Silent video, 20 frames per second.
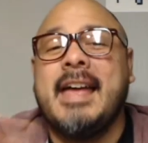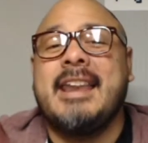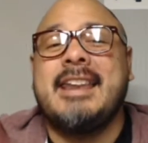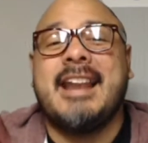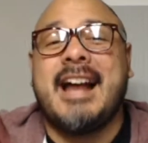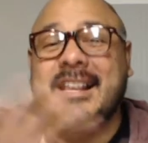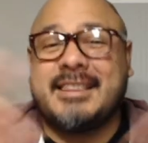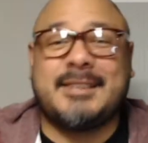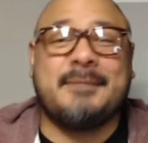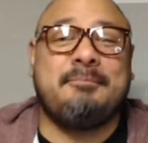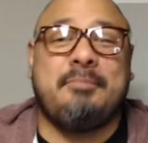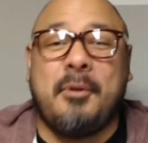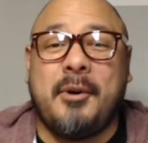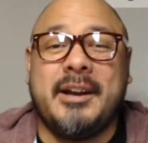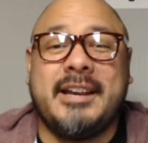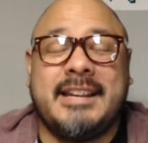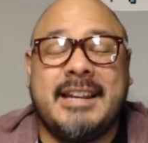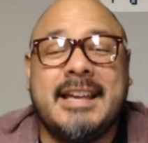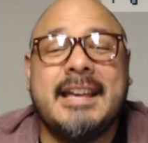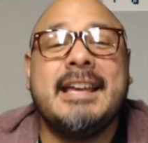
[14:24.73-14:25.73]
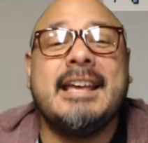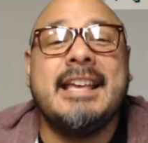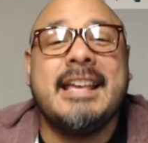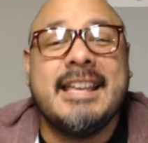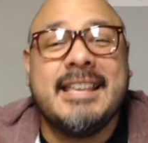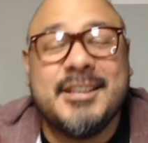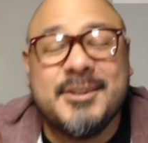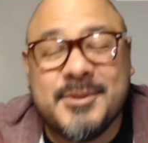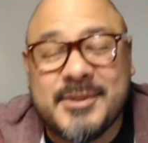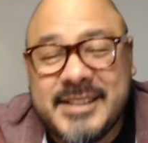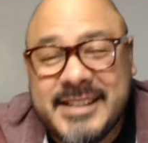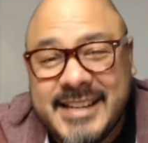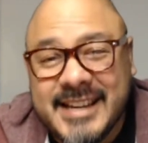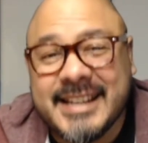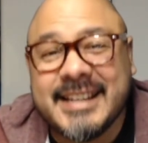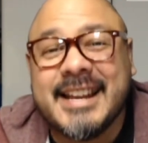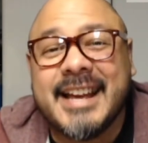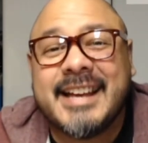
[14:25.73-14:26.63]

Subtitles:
Not the point. You get